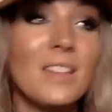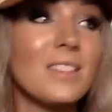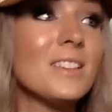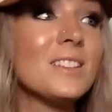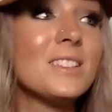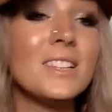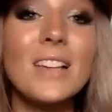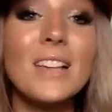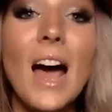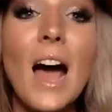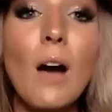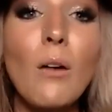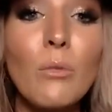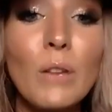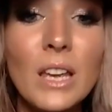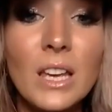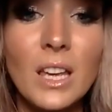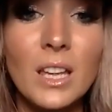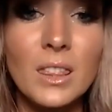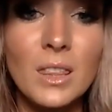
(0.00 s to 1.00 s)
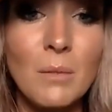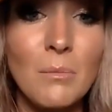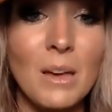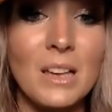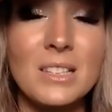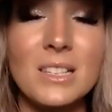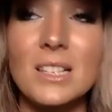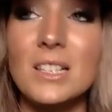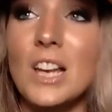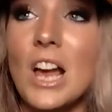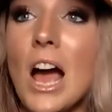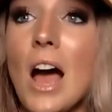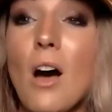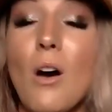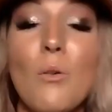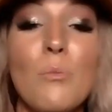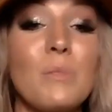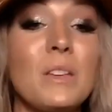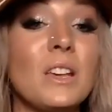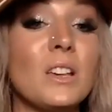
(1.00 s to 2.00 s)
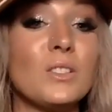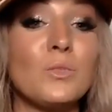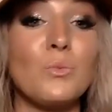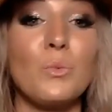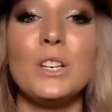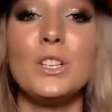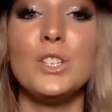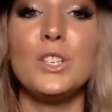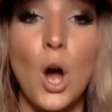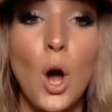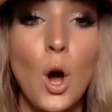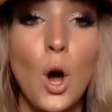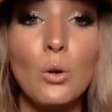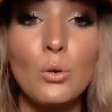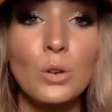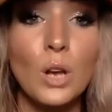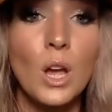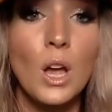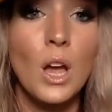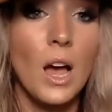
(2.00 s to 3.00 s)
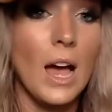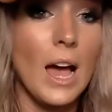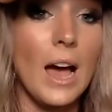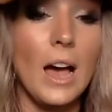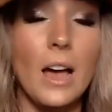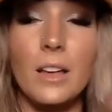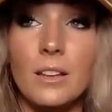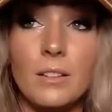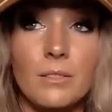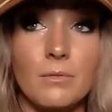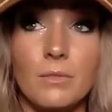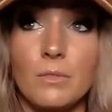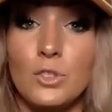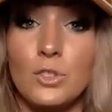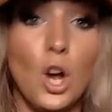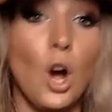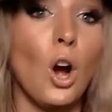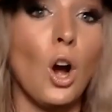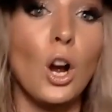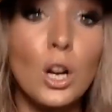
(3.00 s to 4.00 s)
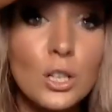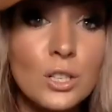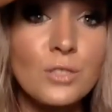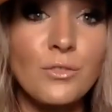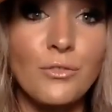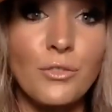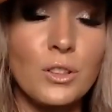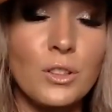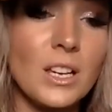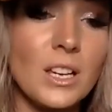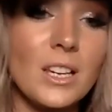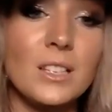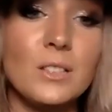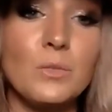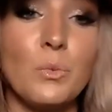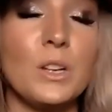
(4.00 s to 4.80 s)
This is how we get the message out because we don't charge for these.